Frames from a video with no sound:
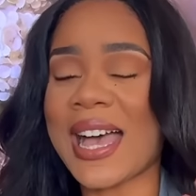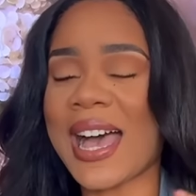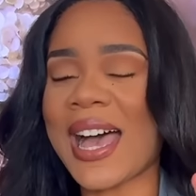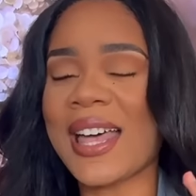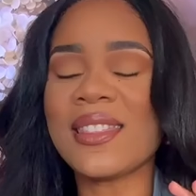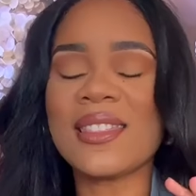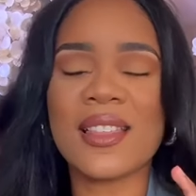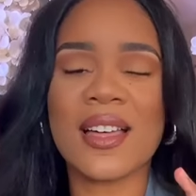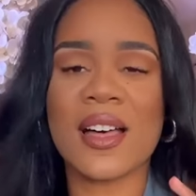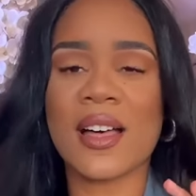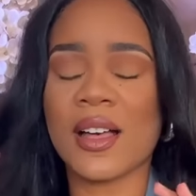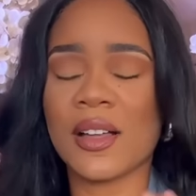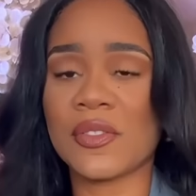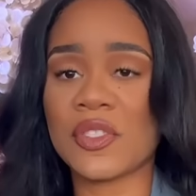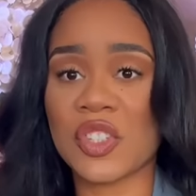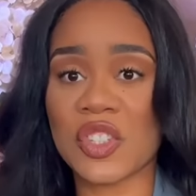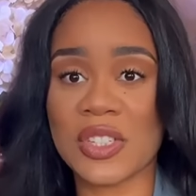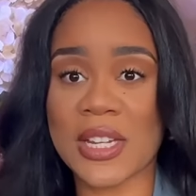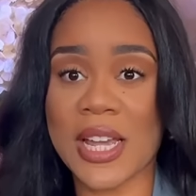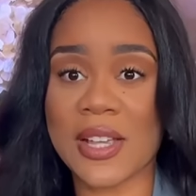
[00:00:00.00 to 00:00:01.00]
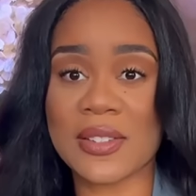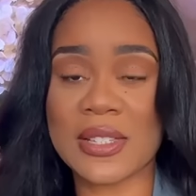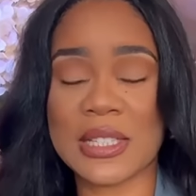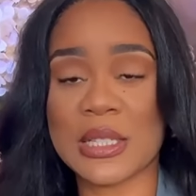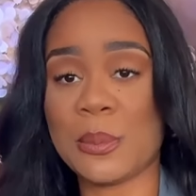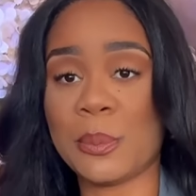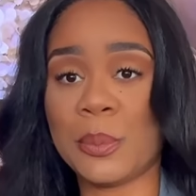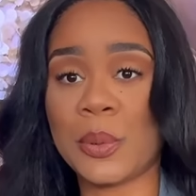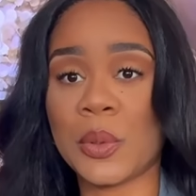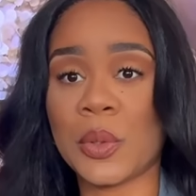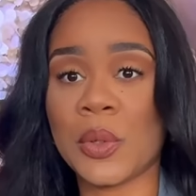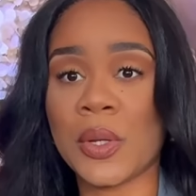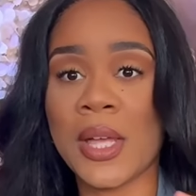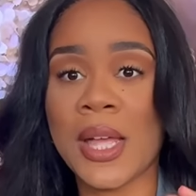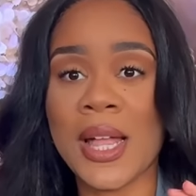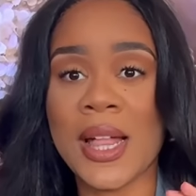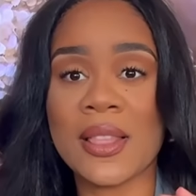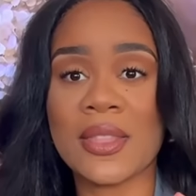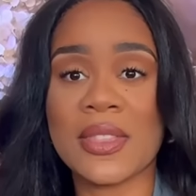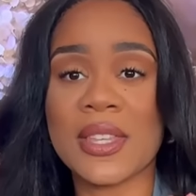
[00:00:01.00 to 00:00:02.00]
I love just how simple
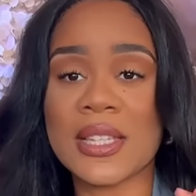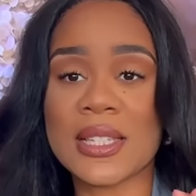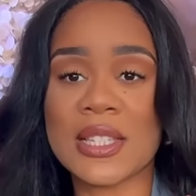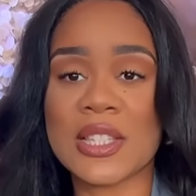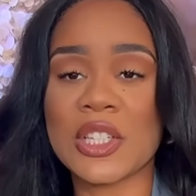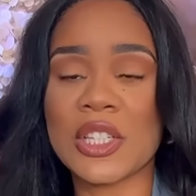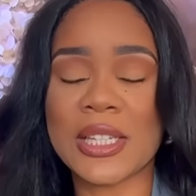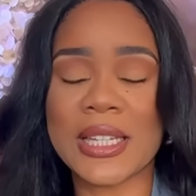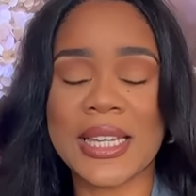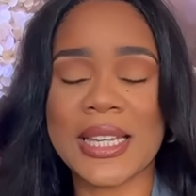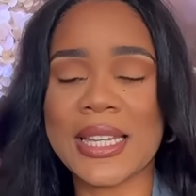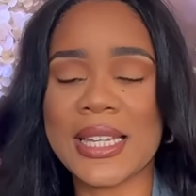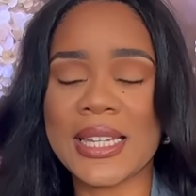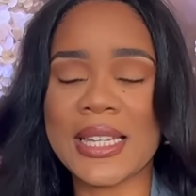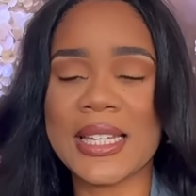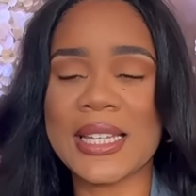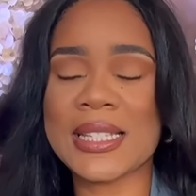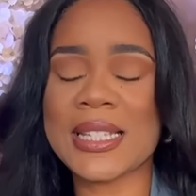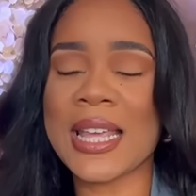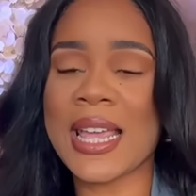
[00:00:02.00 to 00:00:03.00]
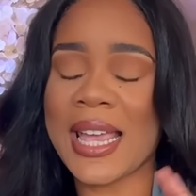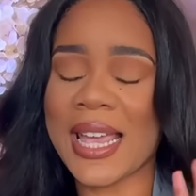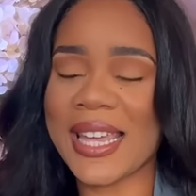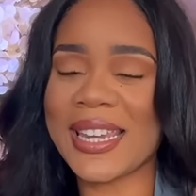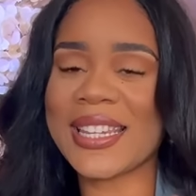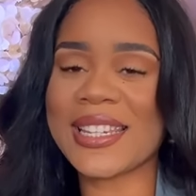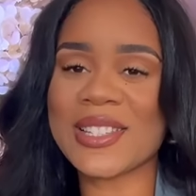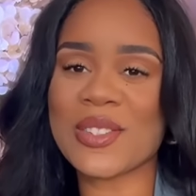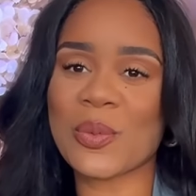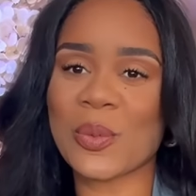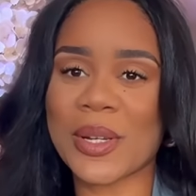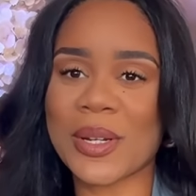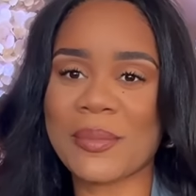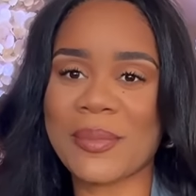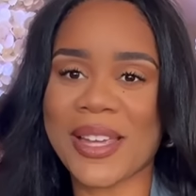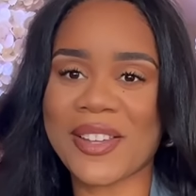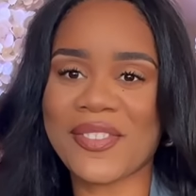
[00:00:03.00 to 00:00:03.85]
this look is, and it is one of my